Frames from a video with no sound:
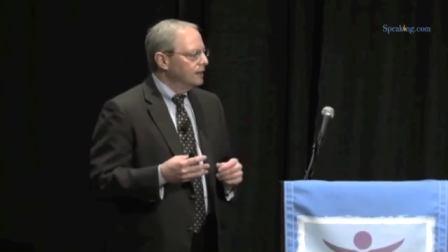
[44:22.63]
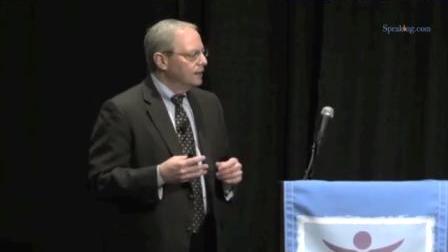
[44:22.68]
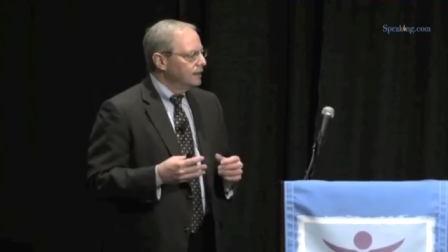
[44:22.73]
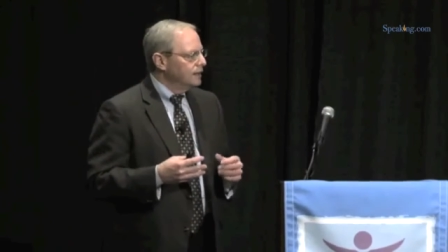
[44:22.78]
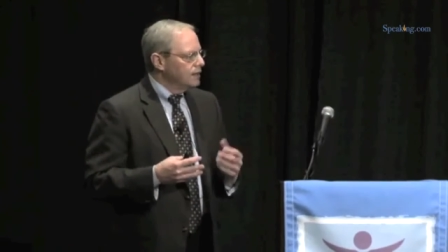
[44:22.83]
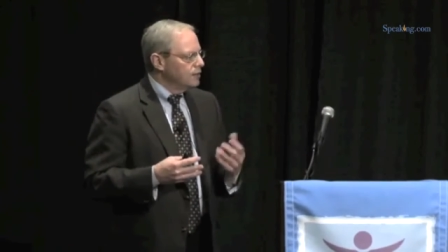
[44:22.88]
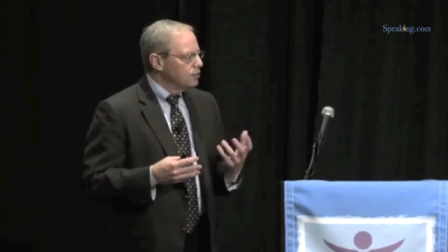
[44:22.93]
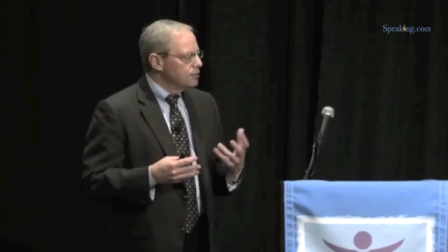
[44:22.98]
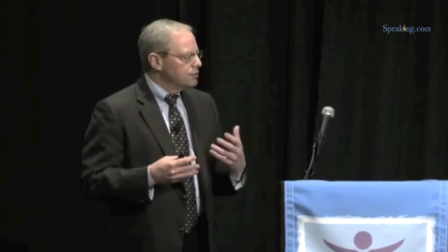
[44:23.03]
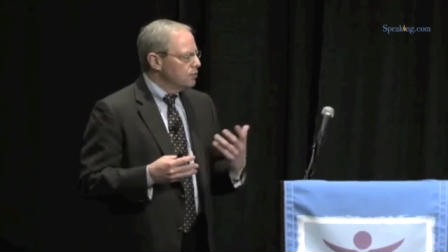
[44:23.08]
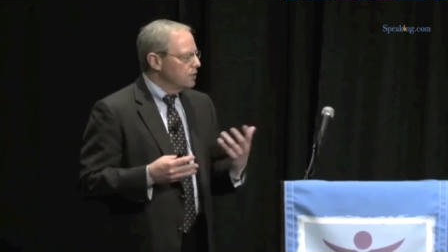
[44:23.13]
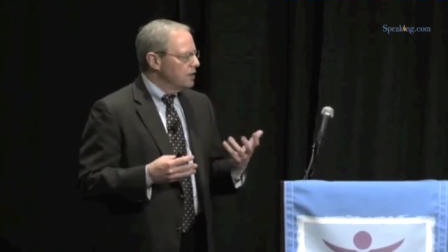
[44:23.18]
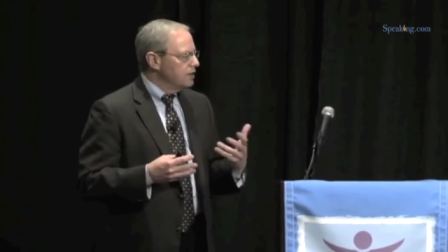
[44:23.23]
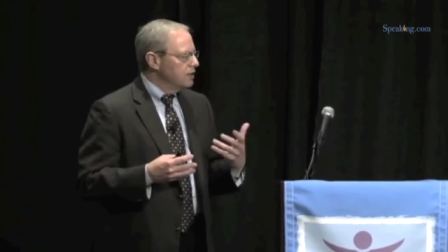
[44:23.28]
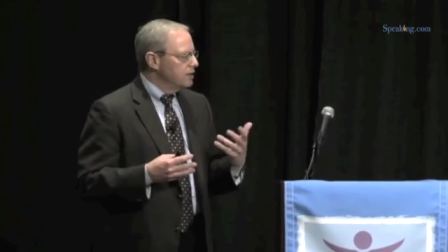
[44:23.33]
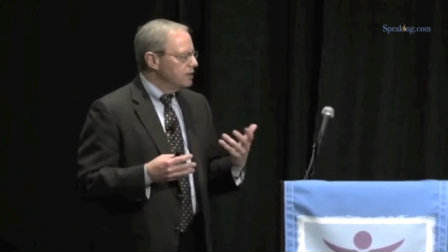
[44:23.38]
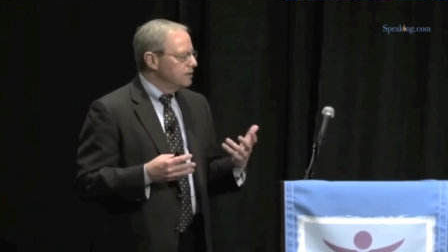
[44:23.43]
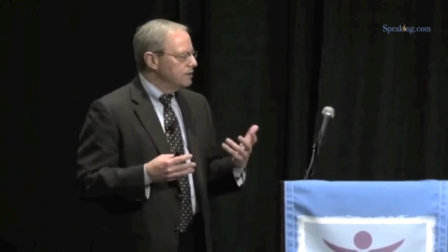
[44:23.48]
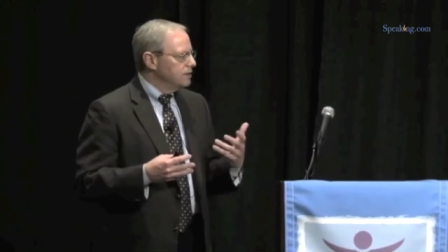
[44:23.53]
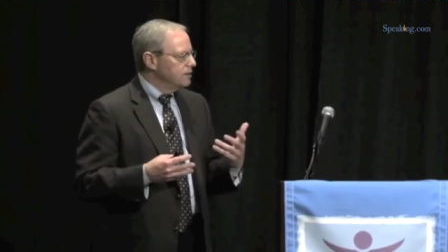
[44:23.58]
Here was where
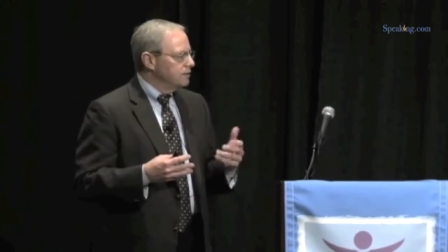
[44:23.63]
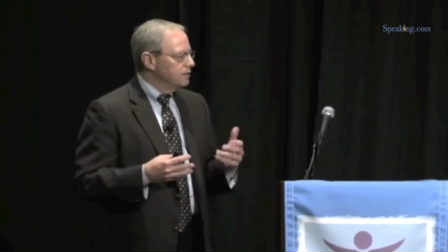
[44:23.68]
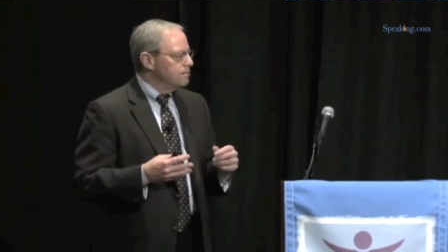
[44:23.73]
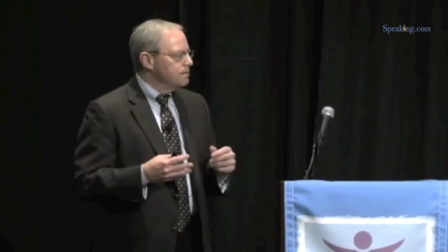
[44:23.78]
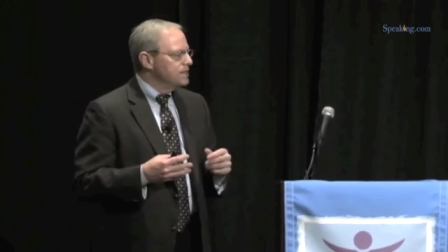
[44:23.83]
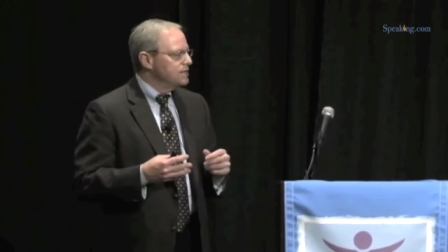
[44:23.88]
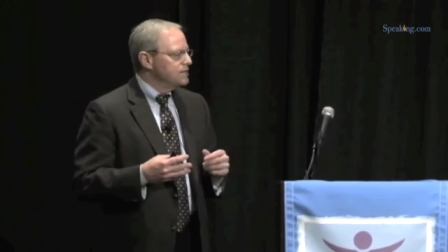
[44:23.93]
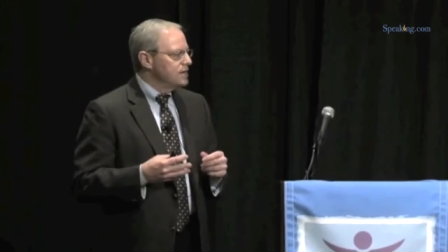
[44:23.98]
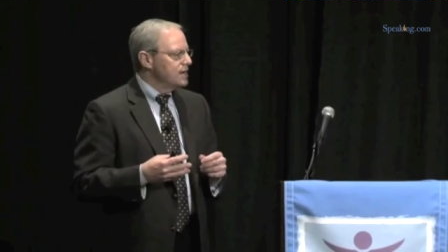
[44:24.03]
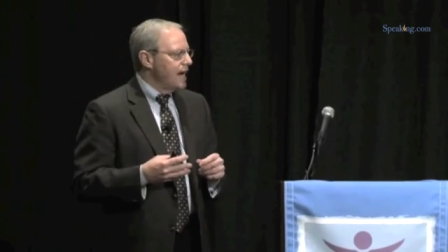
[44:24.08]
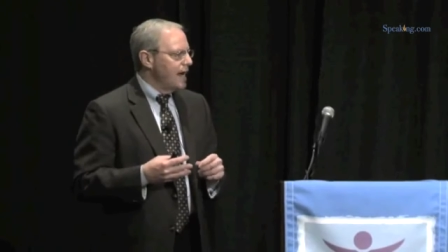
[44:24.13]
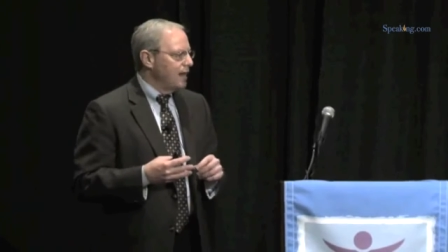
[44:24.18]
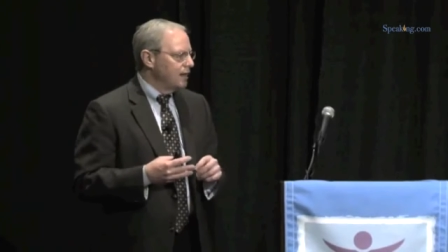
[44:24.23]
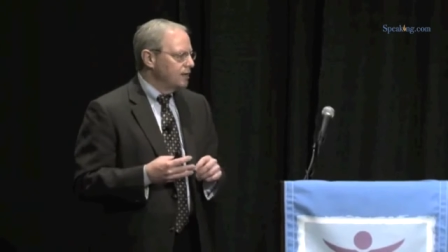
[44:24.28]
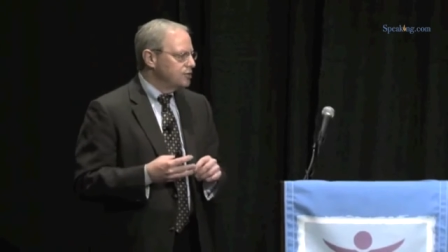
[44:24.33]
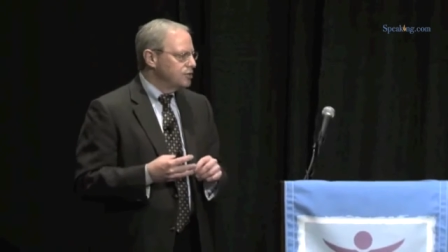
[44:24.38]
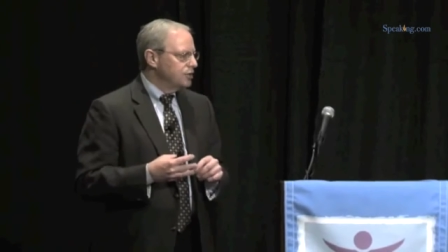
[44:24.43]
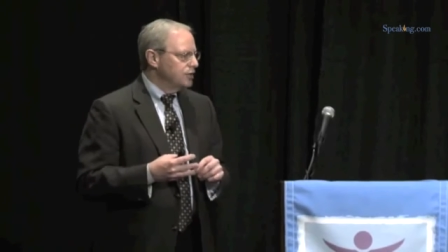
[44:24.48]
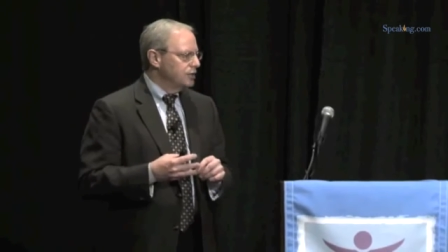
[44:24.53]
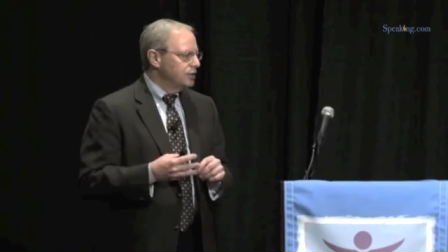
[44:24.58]
the
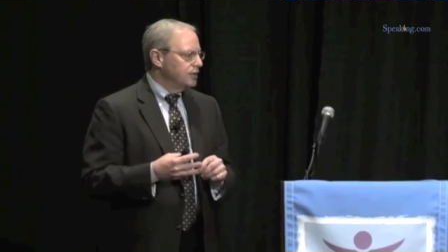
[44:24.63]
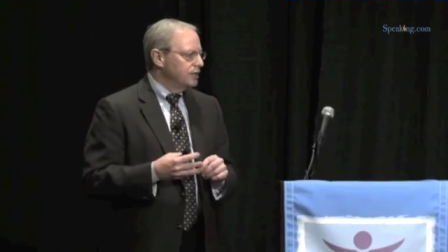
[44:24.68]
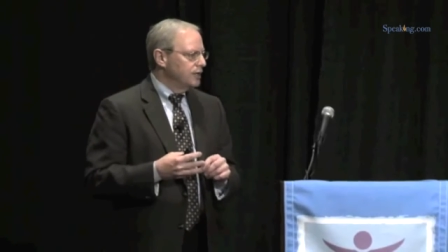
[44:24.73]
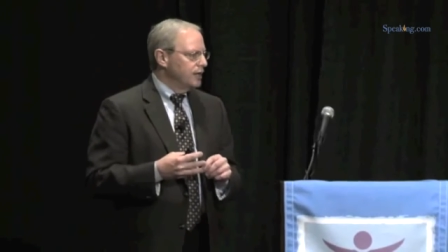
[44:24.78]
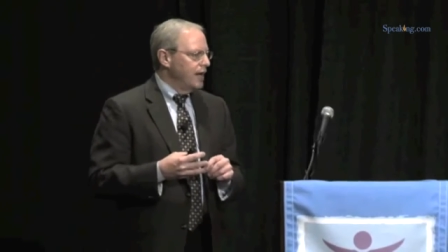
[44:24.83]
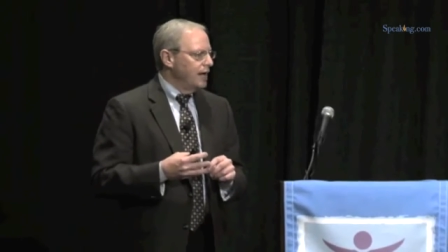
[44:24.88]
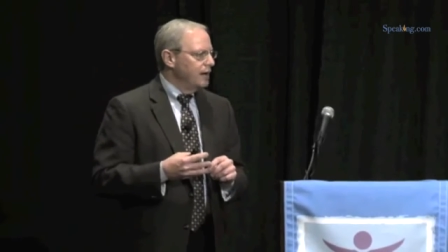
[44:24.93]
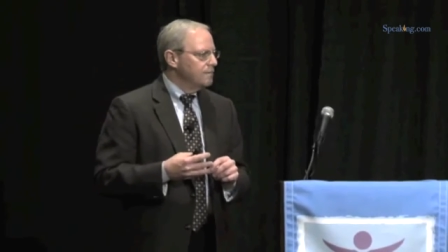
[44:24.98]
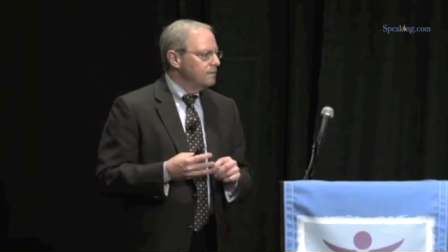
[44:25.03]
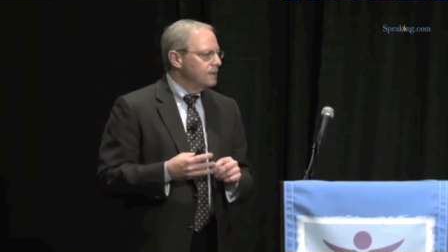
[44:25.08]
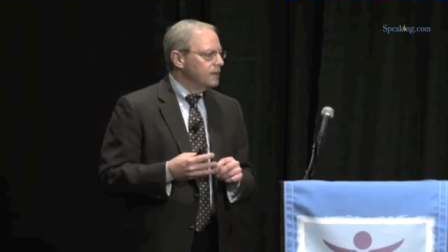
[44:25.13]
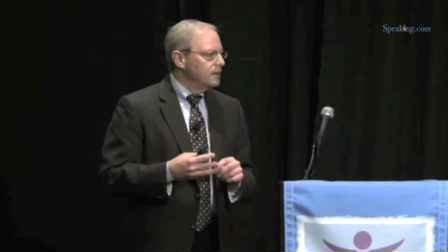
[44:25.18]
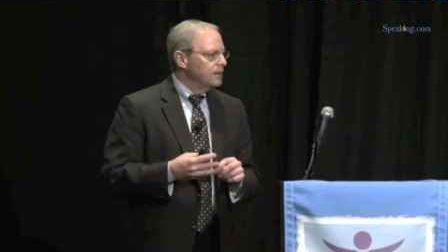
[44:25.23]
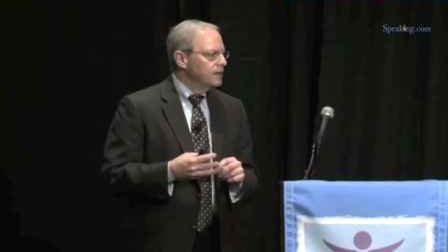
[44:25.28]
misanalogy came.